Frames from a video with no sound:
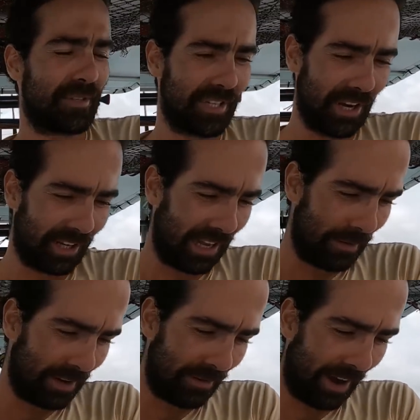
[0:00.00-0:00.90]
So glad
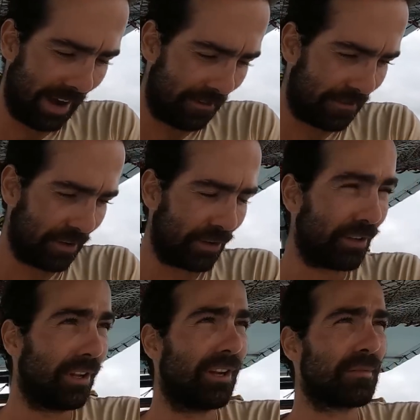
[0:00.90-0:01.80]
we didn't run out of
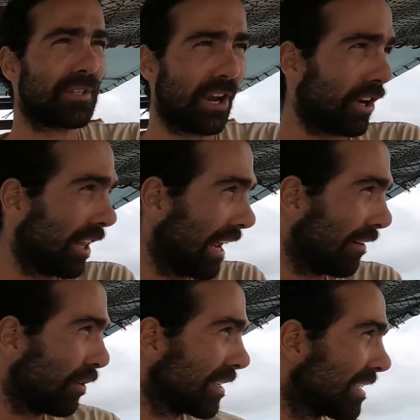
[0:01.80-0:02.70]
fuel. I'm so glad
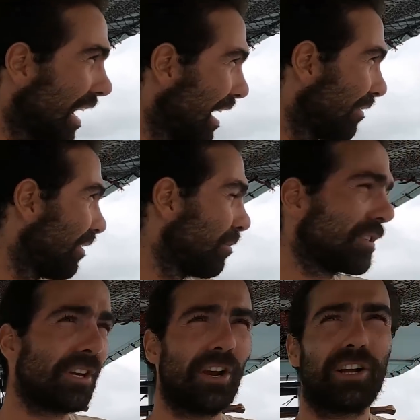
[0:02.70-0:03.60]
everyone's safe. I'm
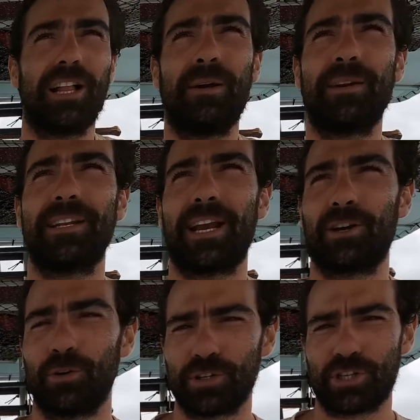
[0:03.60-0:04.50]
so glad we didn't get
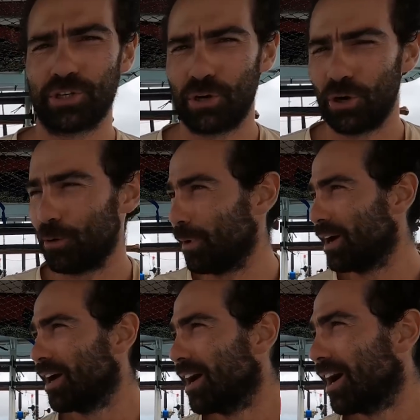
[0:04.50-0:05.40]
caught in a storm.
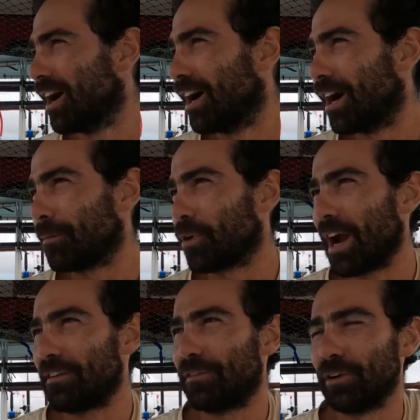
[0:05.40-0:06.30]
I'm
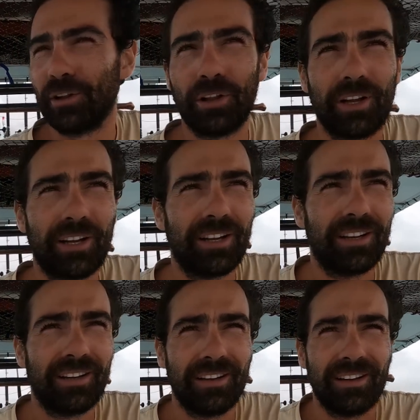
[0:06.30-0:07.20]
grateful
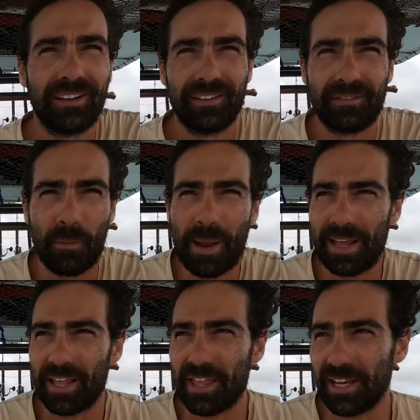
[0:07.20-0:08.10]
for
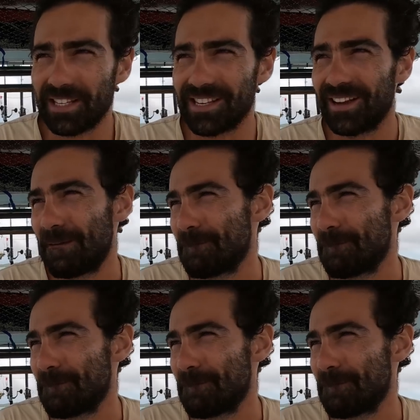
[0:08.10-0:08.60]
many of things.